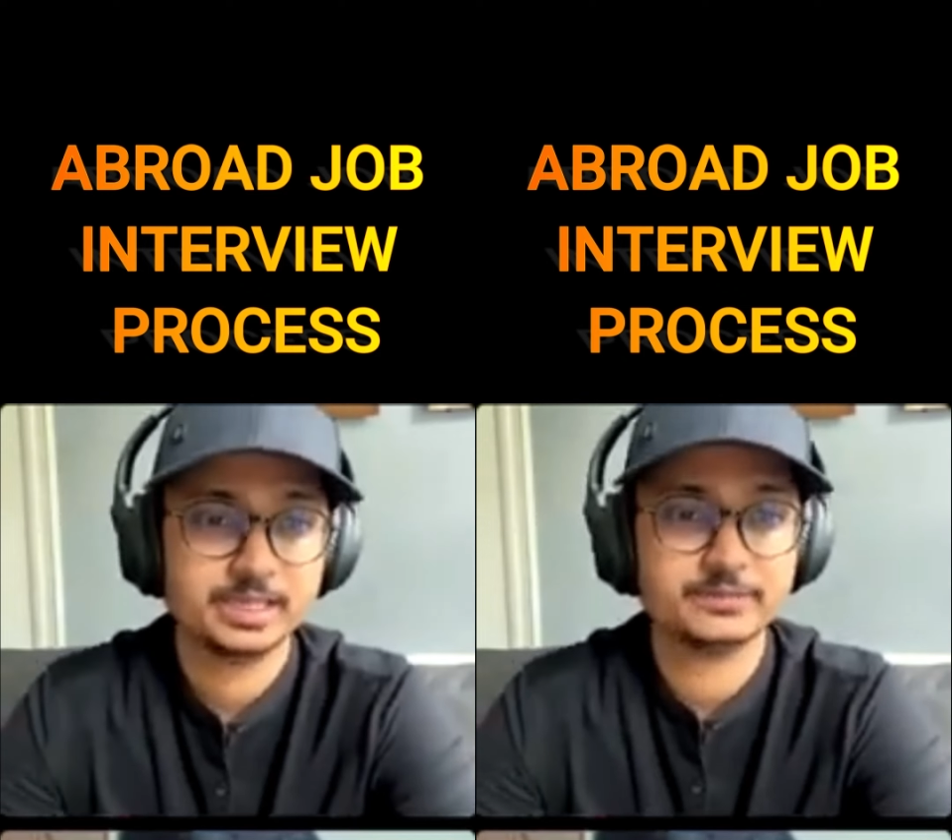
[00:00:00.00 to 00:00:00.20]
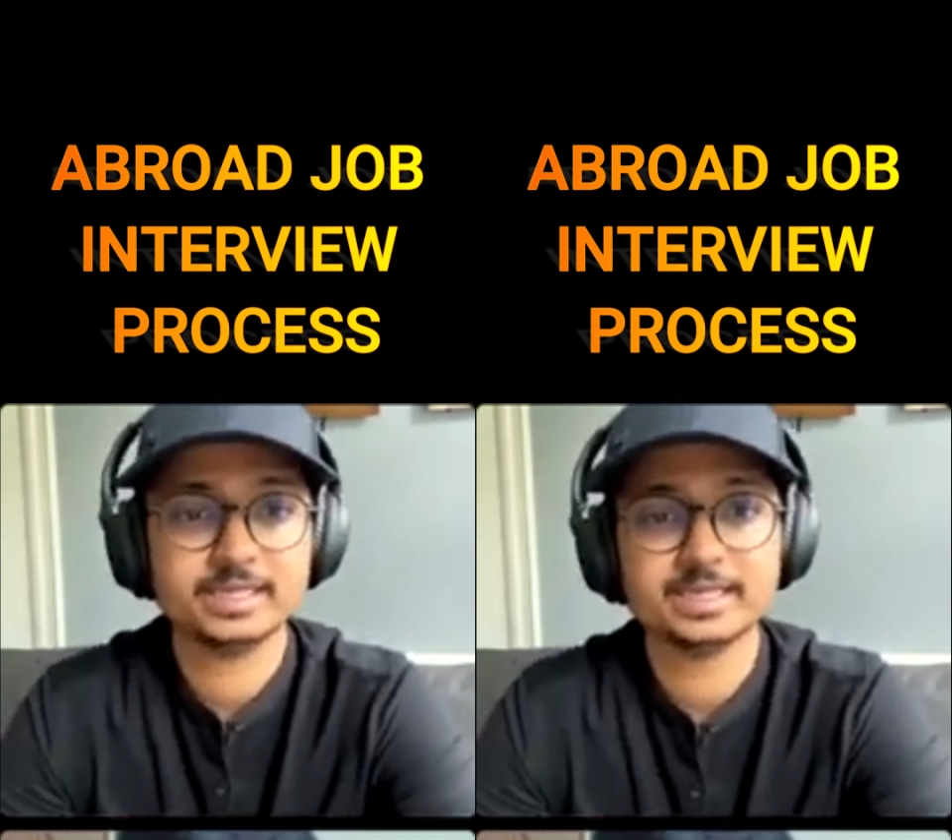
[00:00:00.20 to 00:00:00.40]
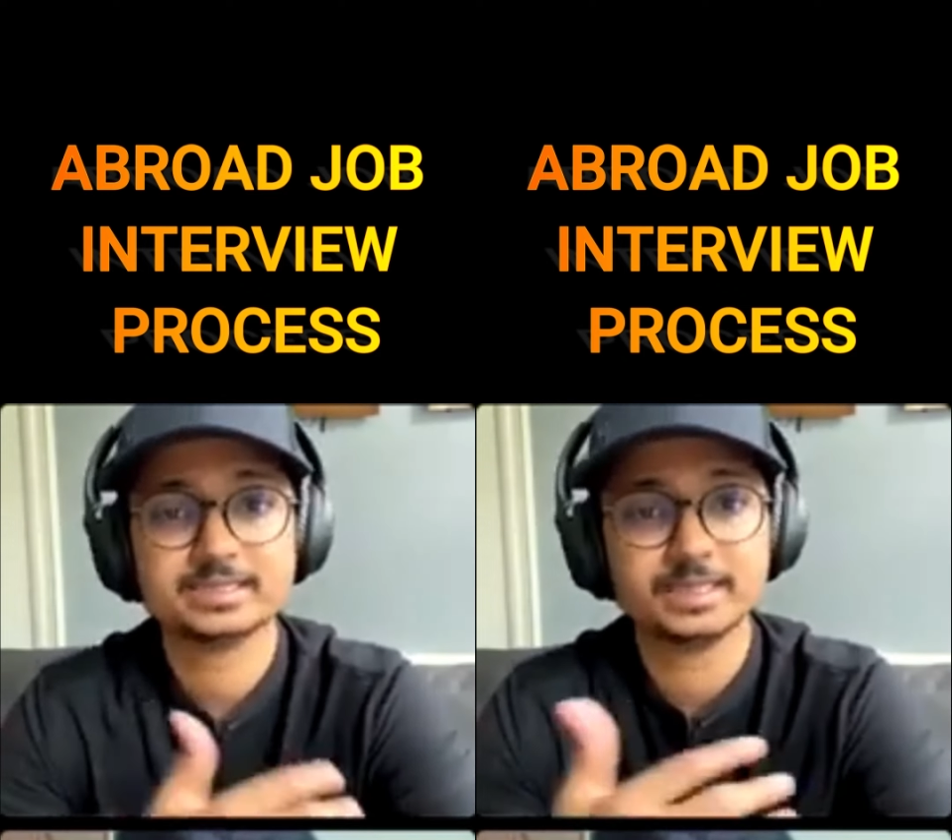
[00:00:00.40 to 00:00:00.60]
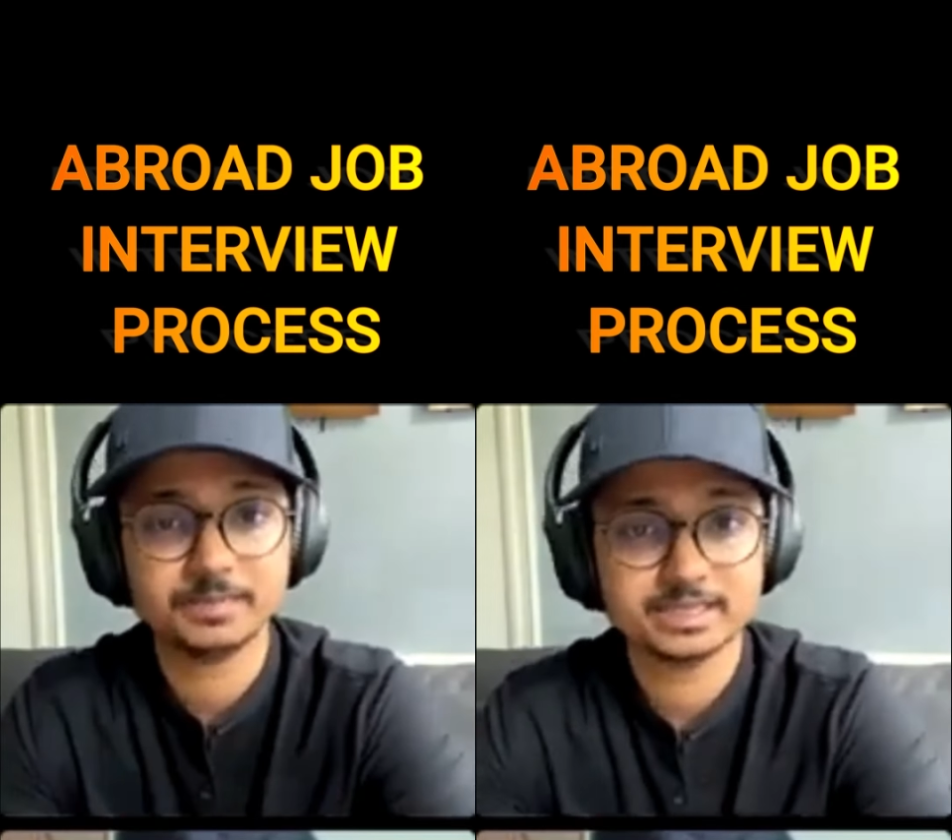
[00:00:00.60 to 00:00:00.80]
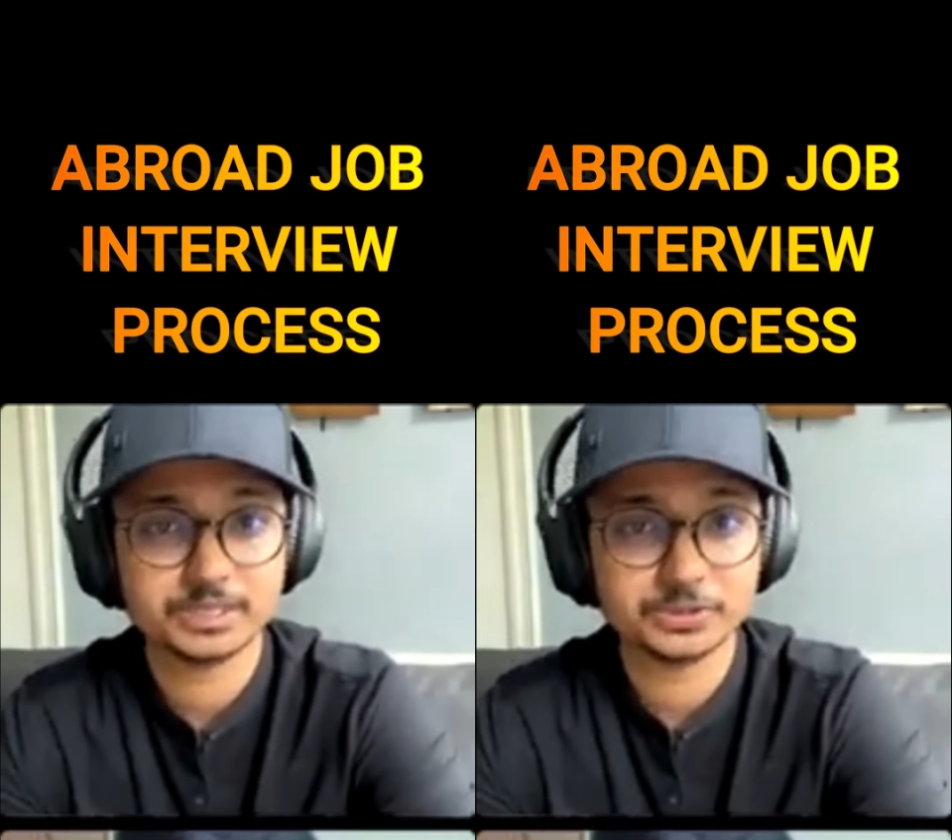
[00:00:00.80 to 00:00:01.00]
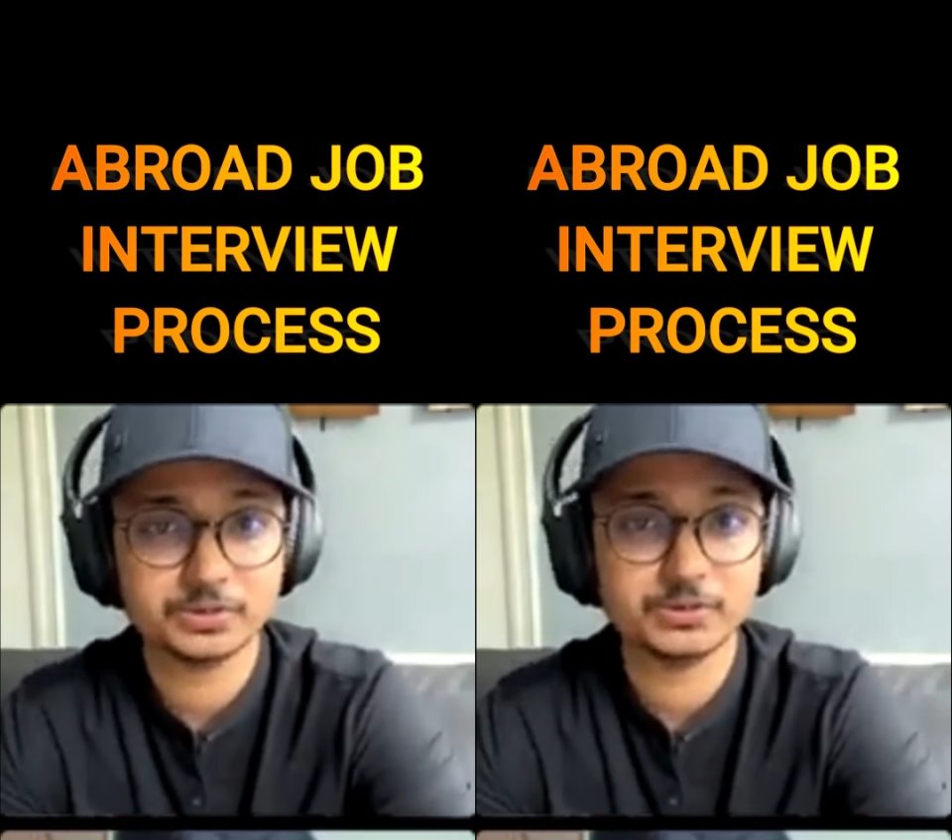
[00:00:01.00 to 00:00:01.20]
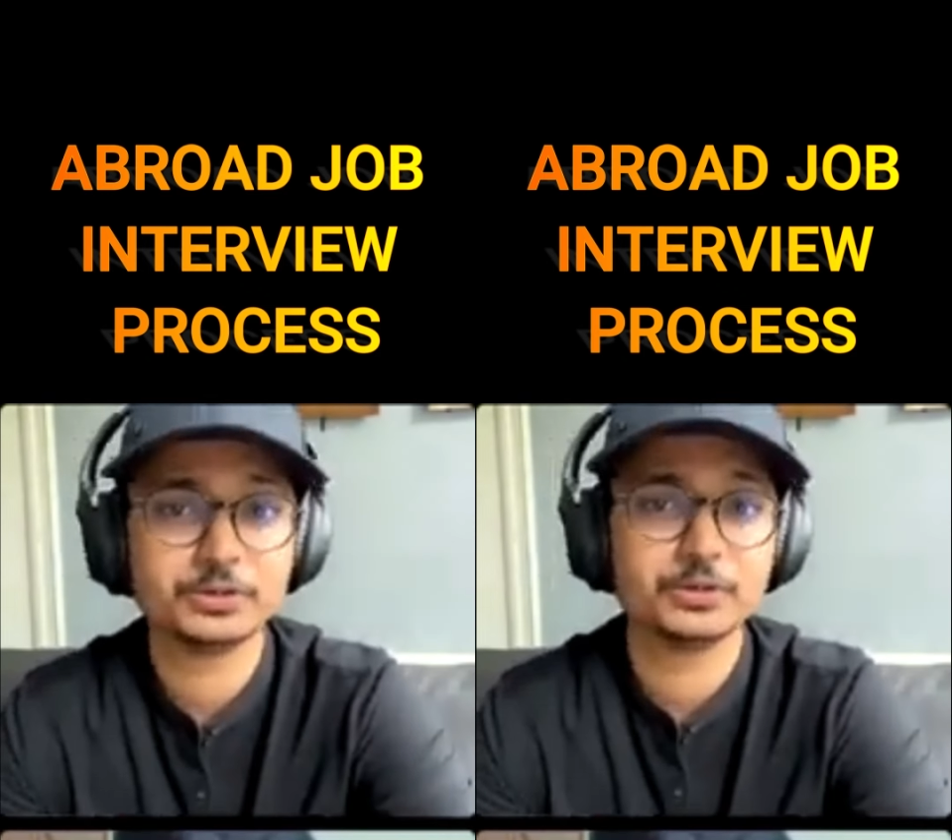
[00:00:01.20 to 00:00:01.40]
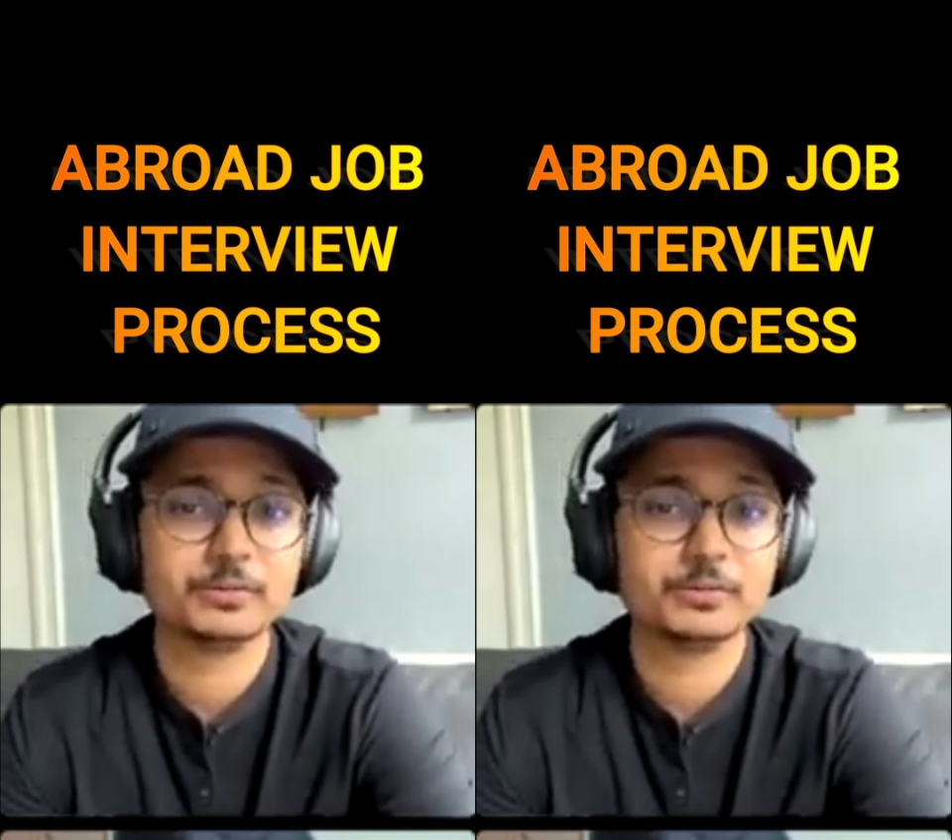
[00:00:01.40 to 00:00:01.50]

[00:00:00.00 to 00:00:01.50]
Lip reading: If there is something that you don't know,